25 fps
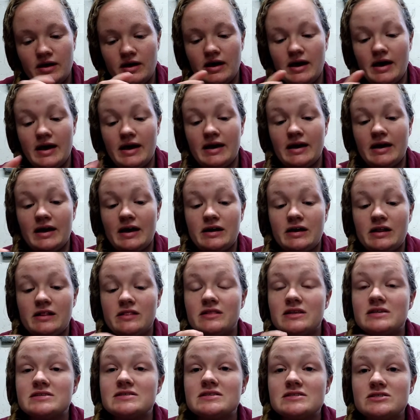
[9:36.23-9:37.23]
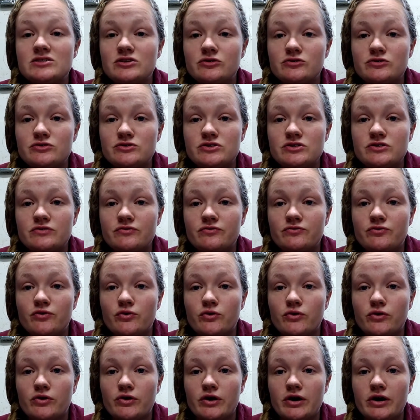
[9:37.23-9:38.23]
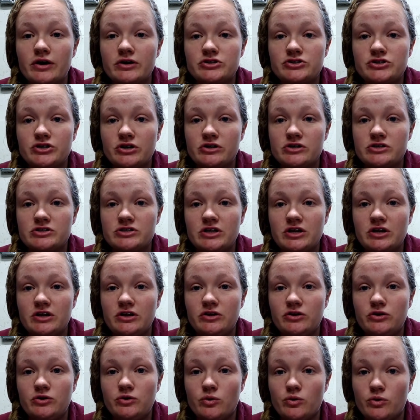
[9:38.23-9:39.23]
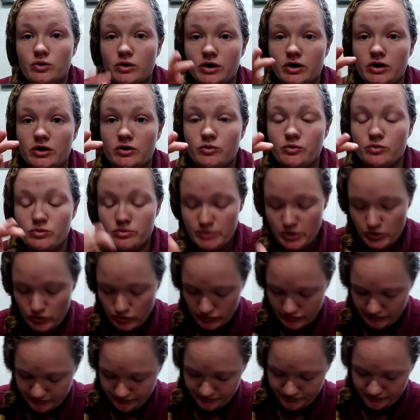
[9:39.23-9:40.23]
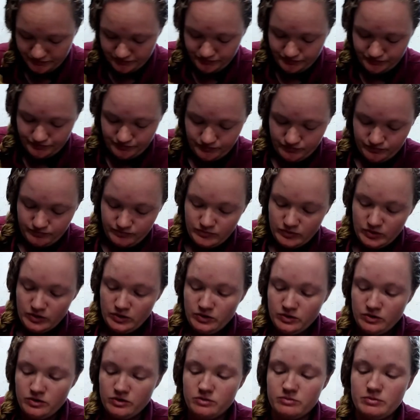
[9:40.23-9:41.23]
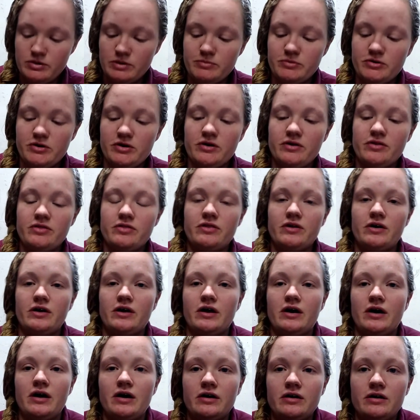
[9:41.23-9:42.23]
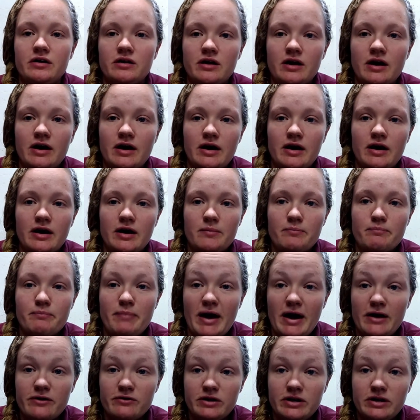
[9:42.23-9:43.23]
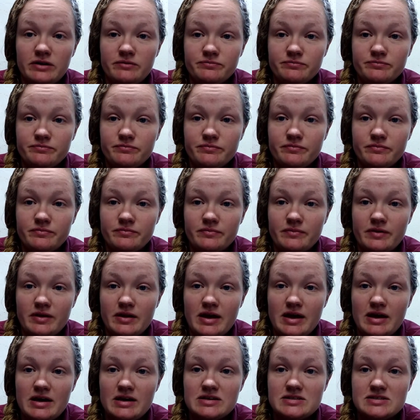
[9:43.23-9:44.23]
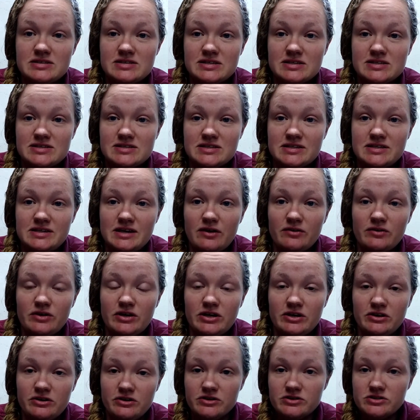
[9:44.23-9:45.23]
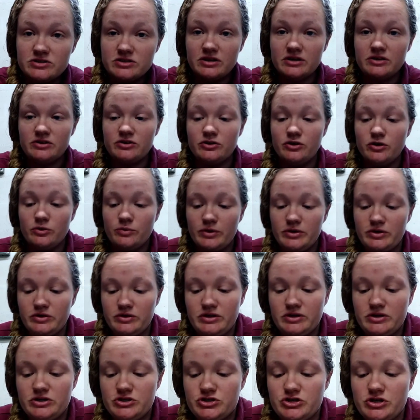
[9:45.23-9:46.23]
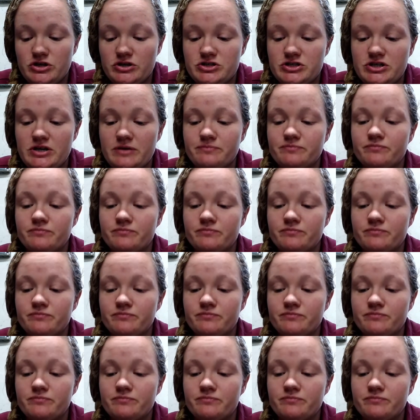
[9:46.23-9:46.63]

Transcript: And this is used for charging your remote. Remember, the battery is listed down here to let you know when you need to charge it.